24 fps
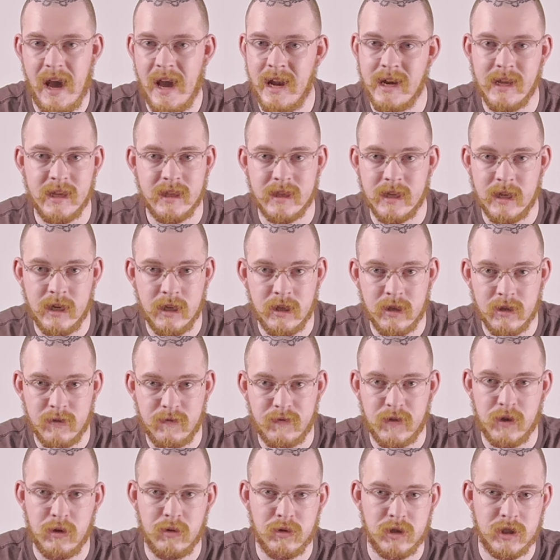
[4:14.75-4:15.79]
anything in the
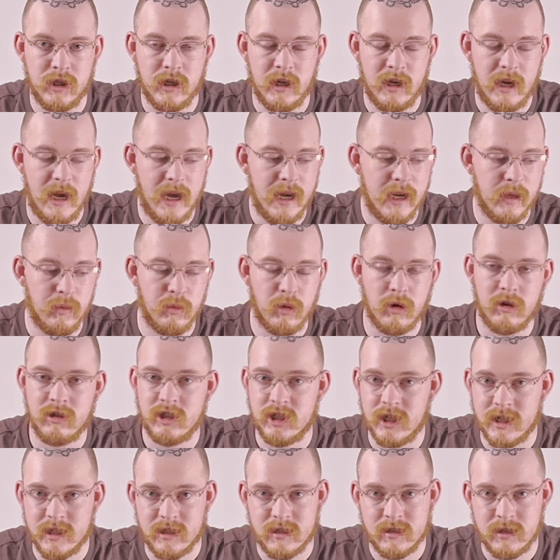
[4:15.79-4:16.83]
future, any
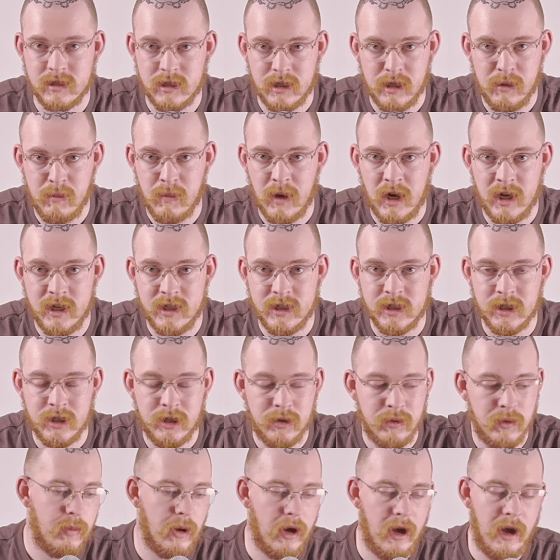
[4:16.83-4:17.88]
projects that you might
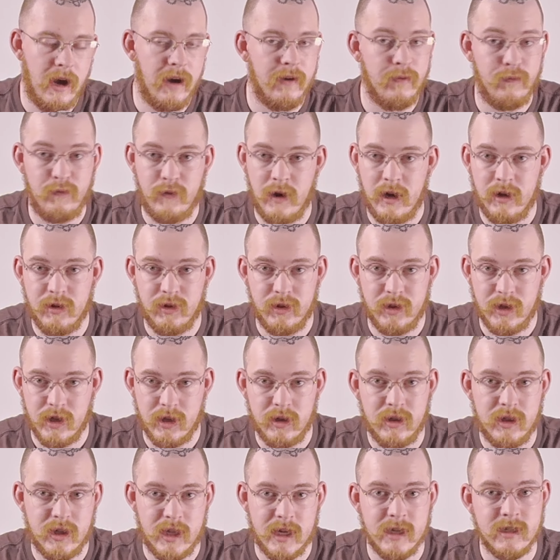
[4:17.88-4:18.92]
do. But I've found that
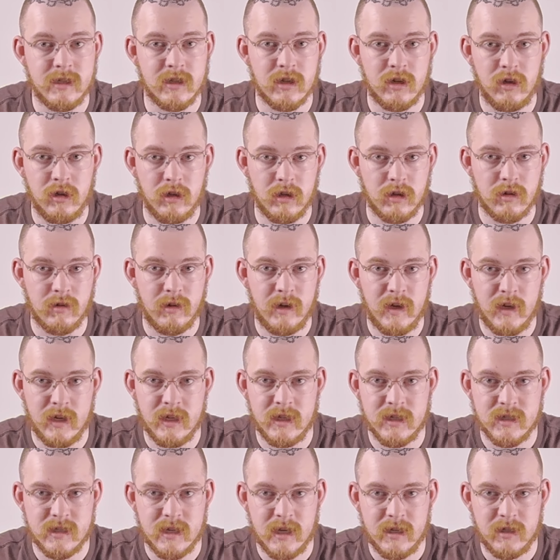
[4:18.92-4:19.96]
this color
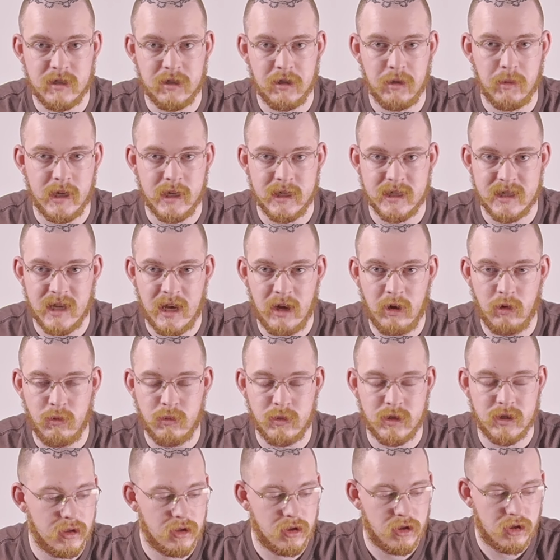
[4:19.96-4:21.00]
grading setup has
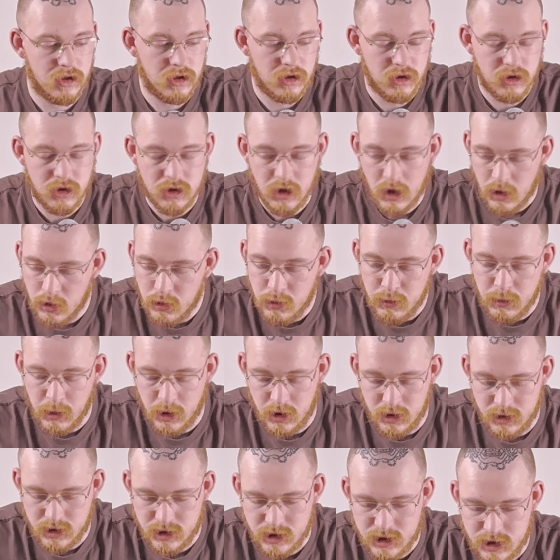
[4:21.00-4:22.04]
helped so
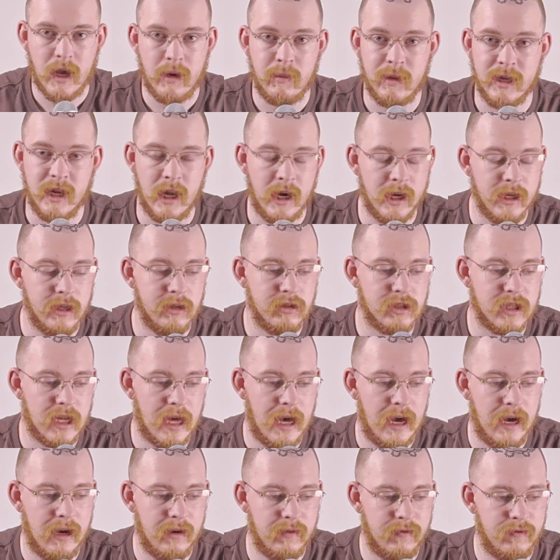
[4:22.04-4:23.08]
much. I mean, I used to
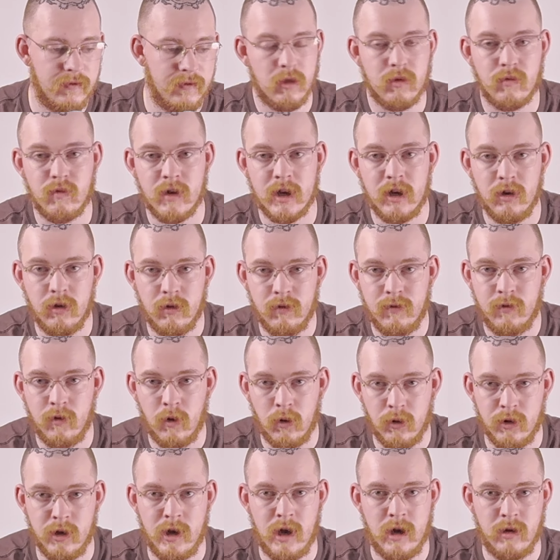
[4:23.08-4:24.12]
have 3 or
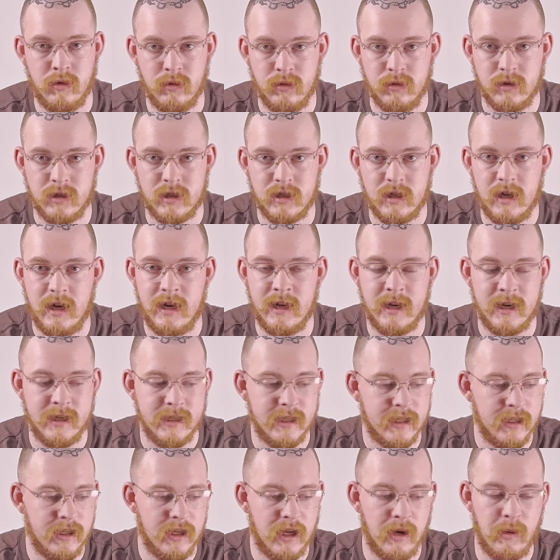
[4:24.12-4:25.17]
4 nodes and I
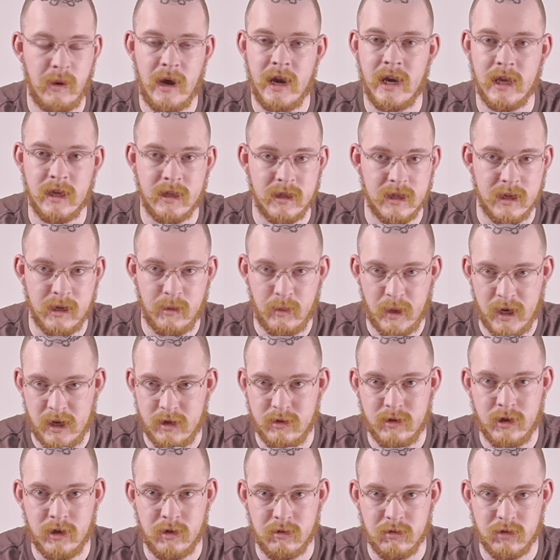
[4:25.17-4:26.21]
didn't know anything
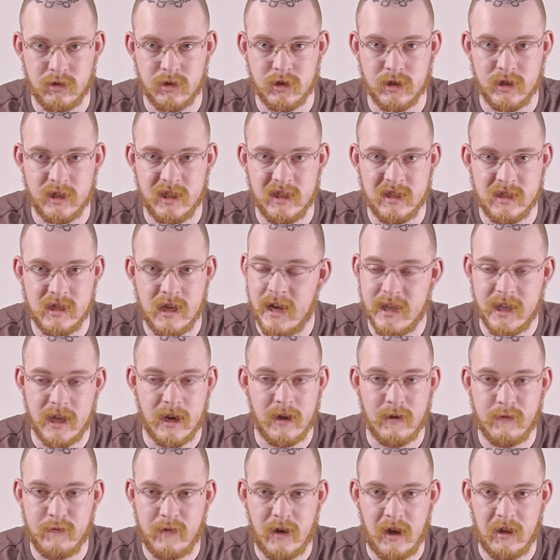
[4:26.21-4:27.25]
about node trees. And then
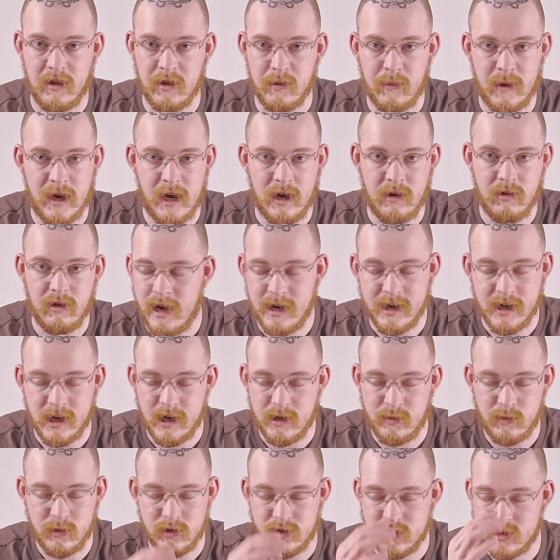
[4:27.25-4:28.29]
I found them out and
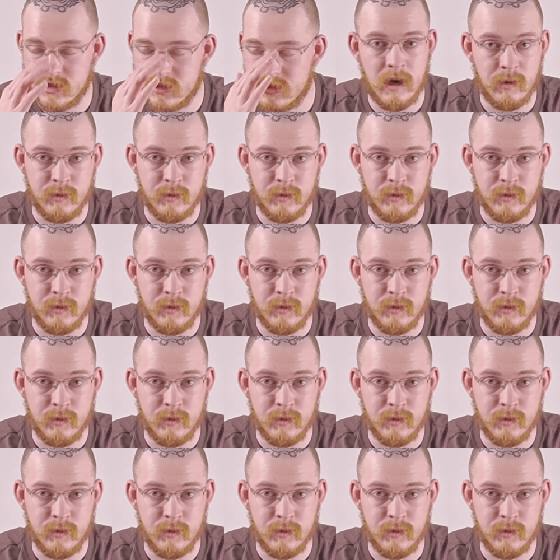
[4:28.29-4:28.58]
I was